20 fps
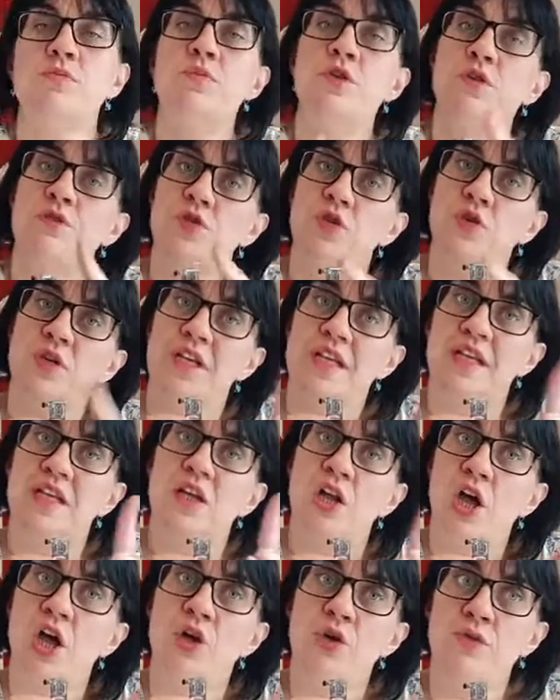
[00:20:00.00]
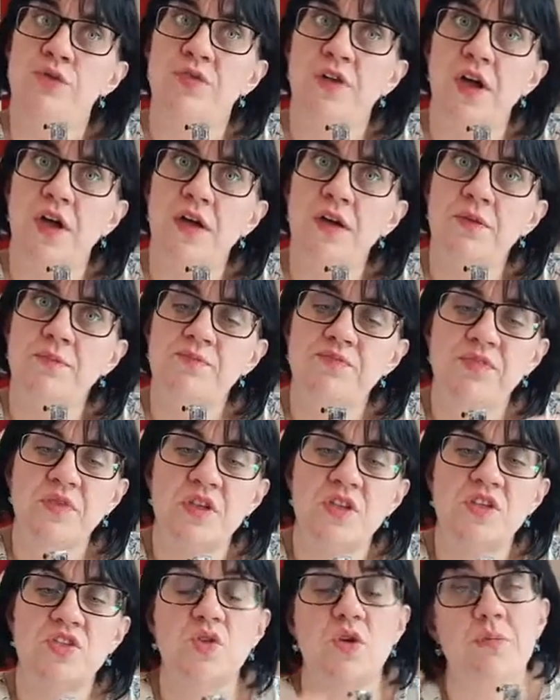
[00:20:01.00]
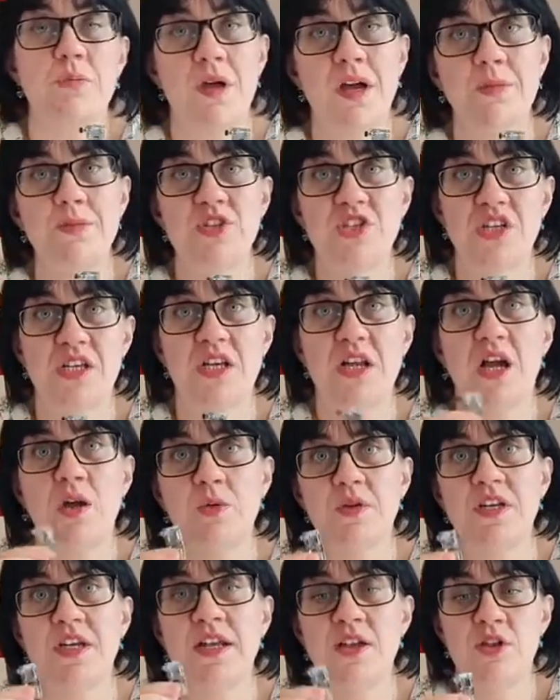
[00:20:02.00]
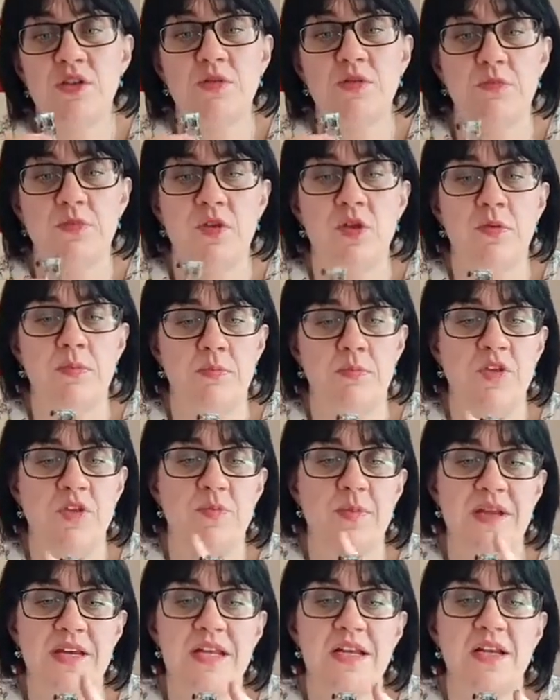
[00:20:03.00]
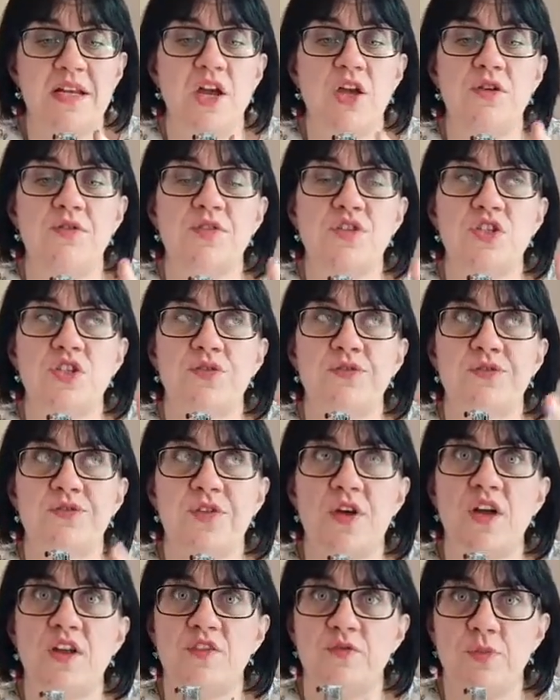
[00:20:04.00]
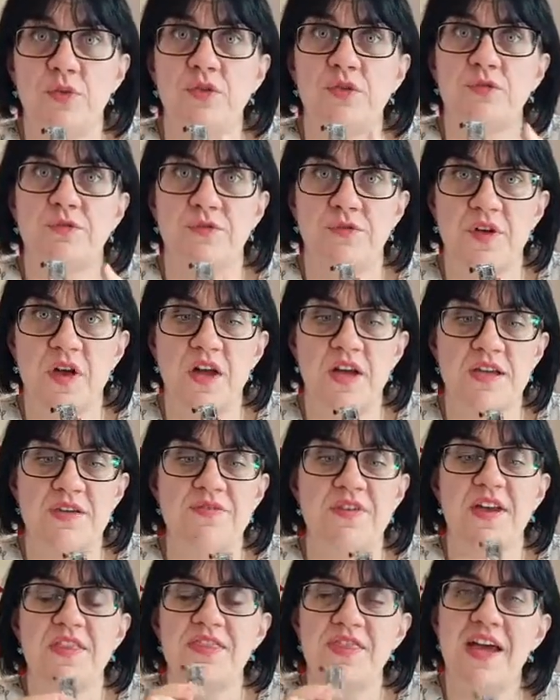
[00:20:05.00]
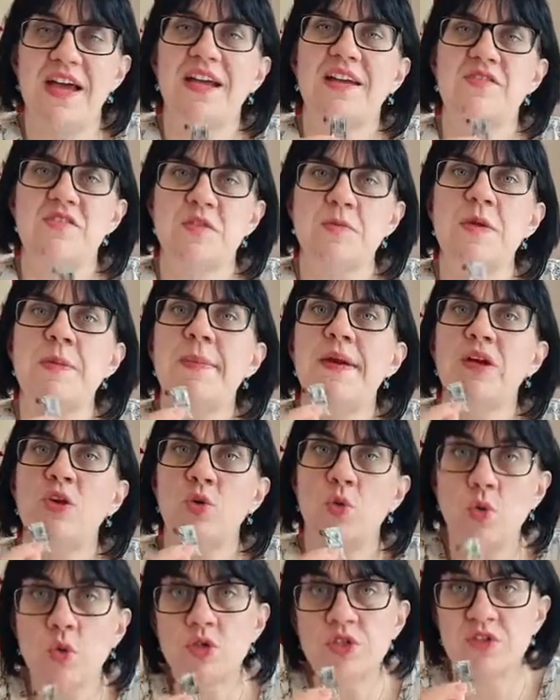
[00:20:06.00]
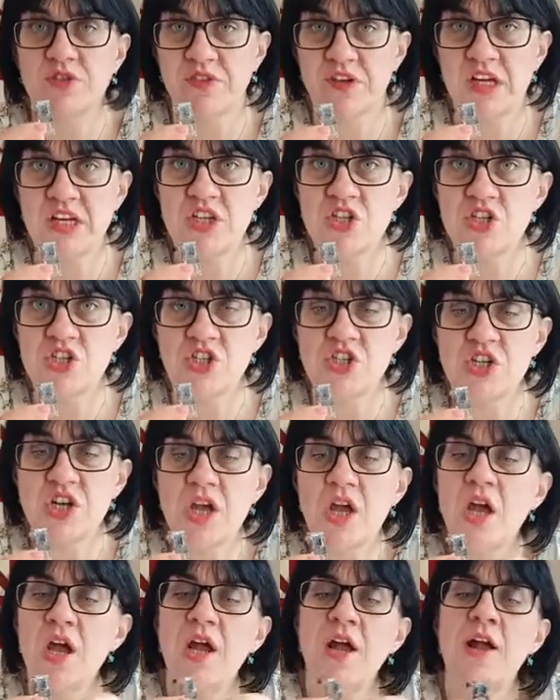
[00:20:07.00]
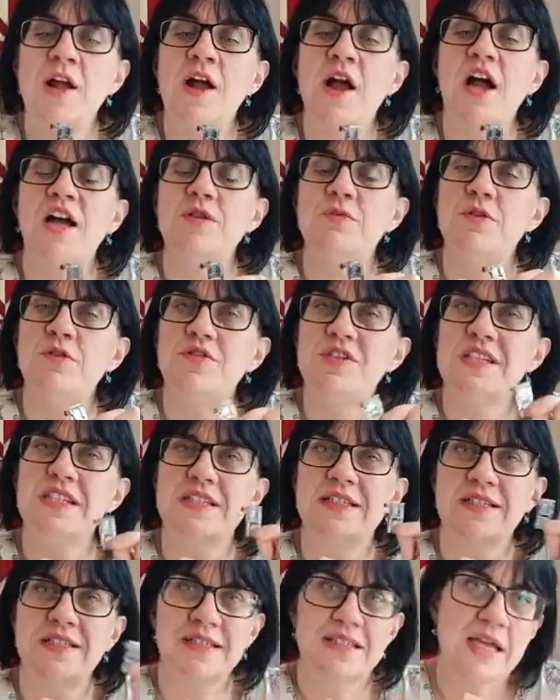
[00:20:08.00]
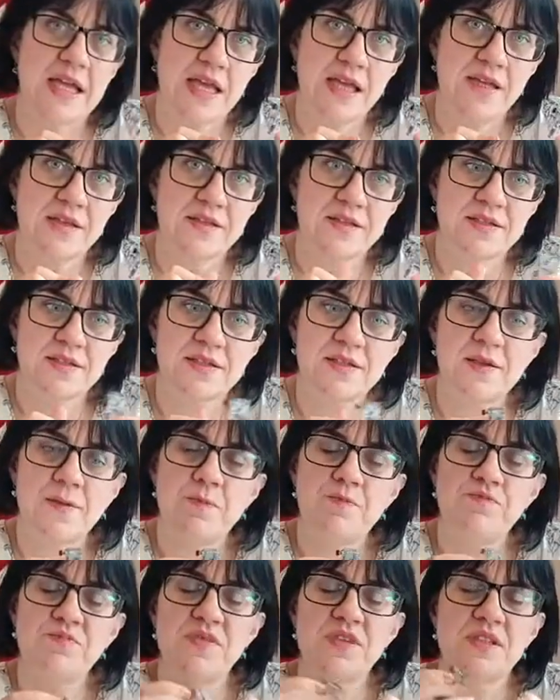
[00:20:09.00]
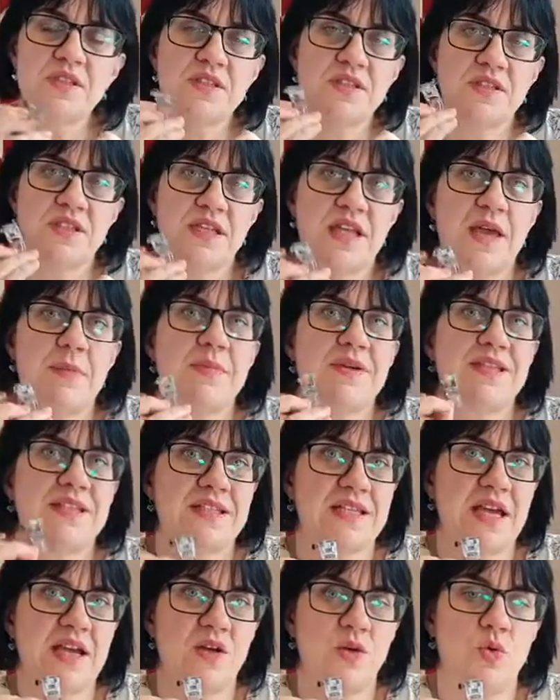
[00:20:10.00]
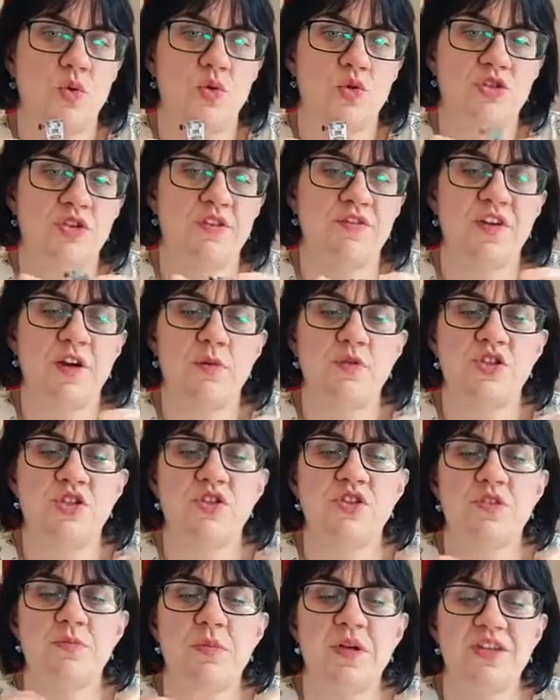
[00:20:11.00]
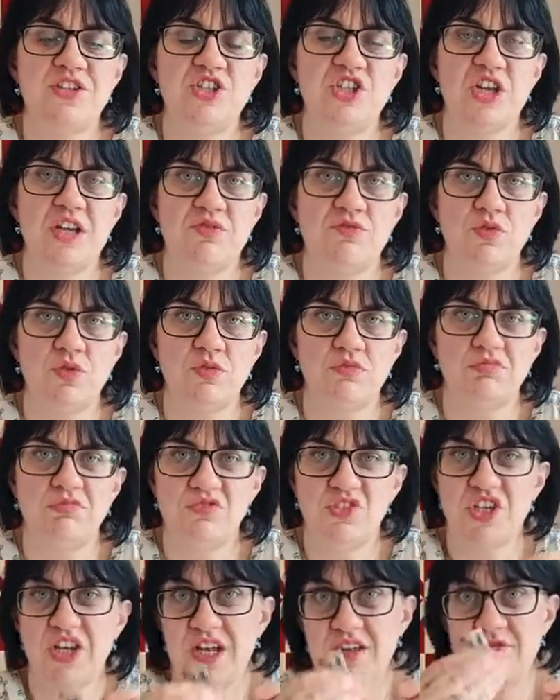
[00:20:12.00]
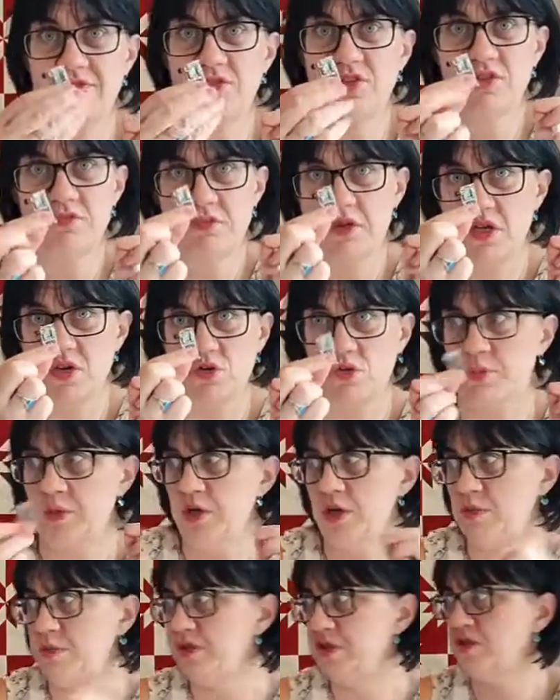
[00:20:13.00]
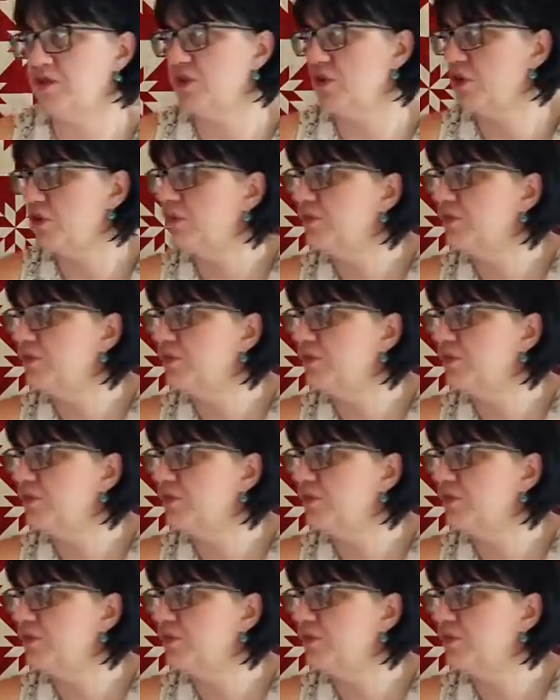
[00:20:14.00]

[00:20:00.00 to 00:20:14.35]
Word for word: and you move your needle over, so on my machine, I would need, move my needle over to 5.5 and that gives me my quarter inch. I'd move it to six to get my scant quarter if I was using my general J foot, my all-purpose